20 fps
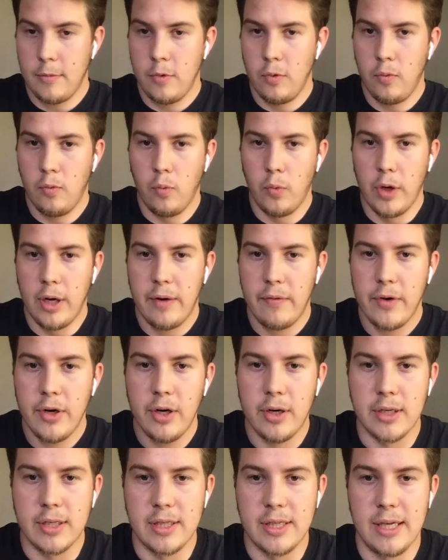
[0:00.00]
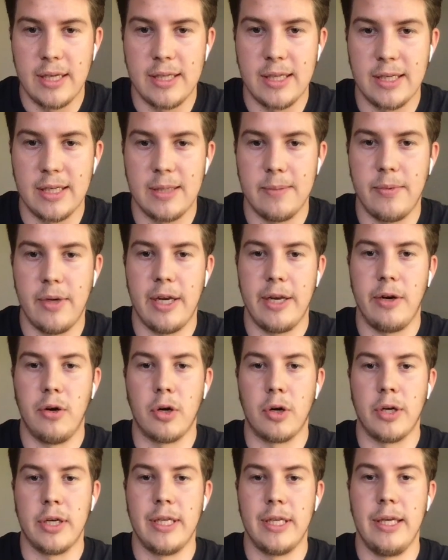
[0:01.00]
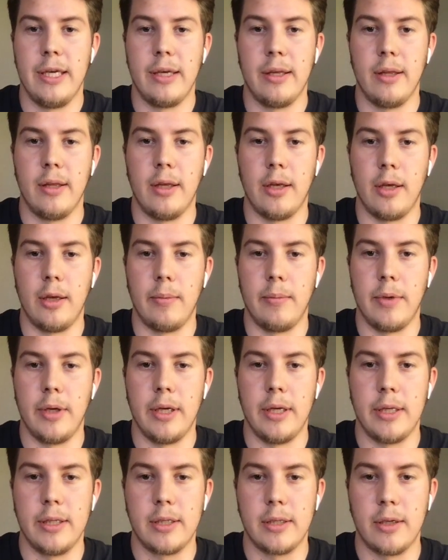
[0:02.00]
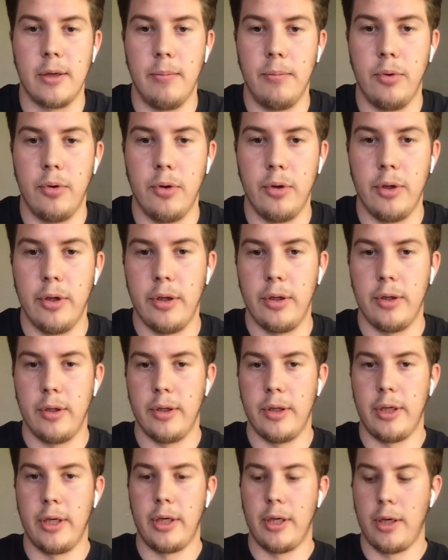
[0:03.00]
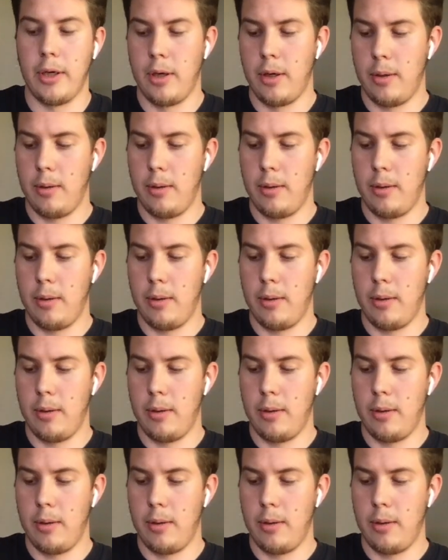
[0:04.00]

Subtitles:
whenever you're assessing somebody or critiquing them, it's completely